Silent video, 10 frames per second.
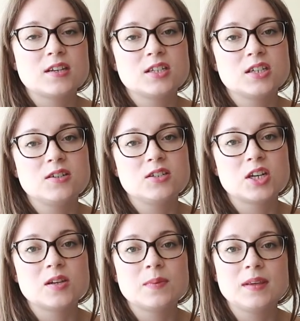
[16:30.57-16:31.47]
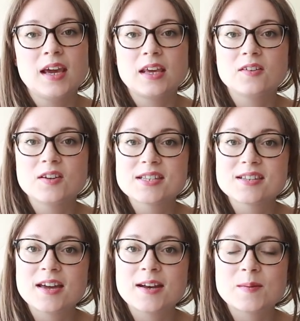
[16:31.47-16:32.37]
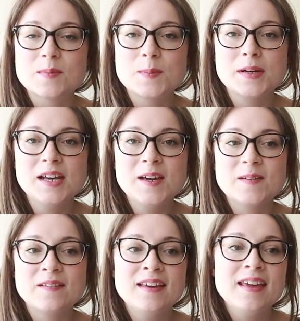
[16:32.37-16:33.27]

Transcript: to YouTube, yeah, you could sign up below.